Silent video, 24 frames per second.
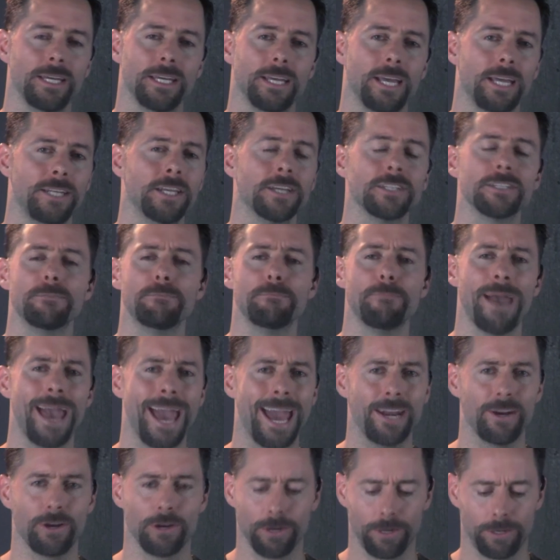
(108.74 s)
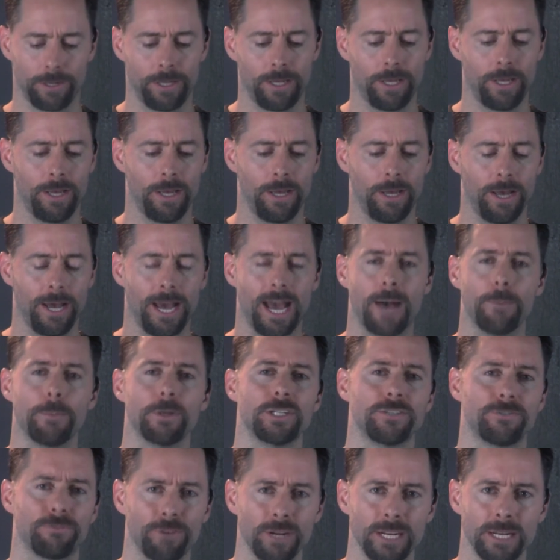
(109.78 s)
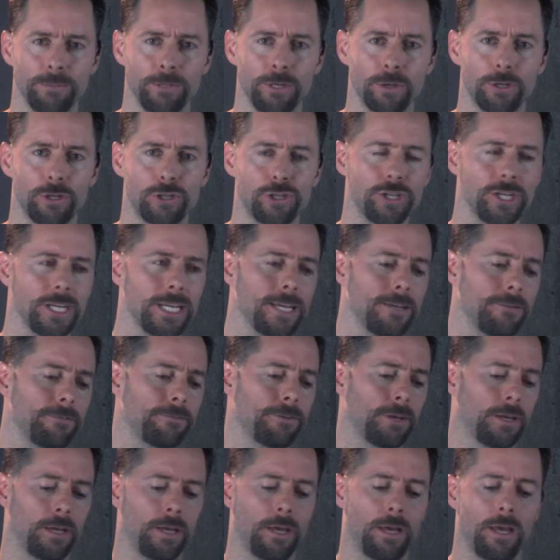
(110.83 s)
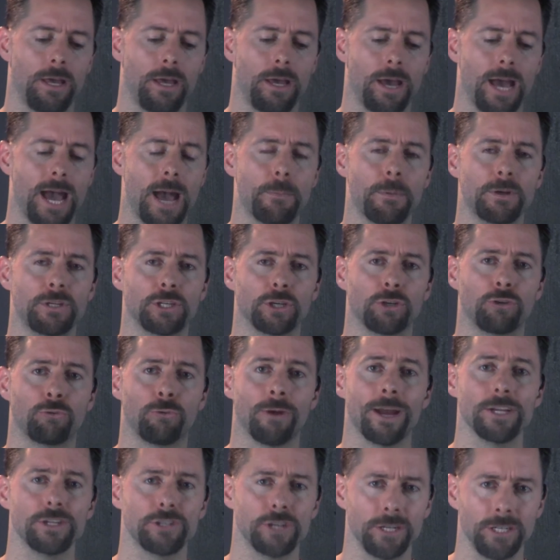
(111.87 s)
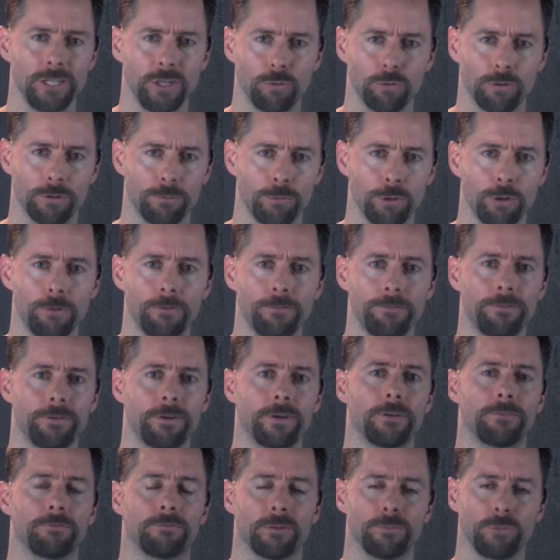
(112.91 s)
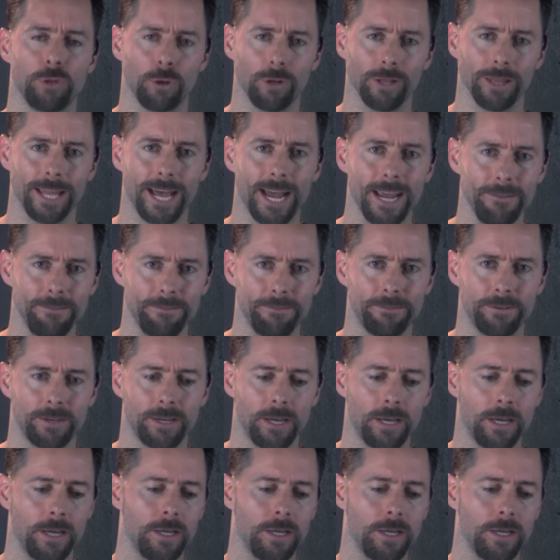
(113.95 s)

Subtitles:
It doesn't matter how much freedom you achieve, how much aggression you remove from your life.